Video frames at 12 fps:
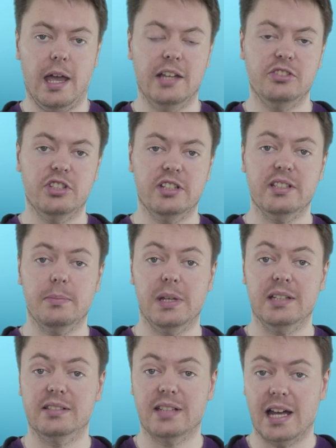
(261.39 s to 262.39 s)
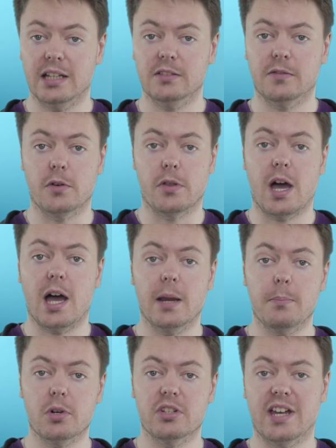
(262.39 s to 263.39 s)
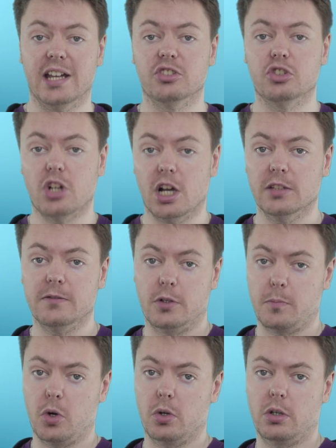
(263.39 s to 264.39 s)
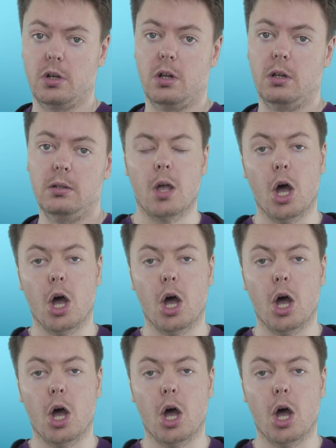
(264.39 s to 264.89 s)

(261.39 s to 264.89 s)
HTTP stands for the Hypertext Transfer Protocol.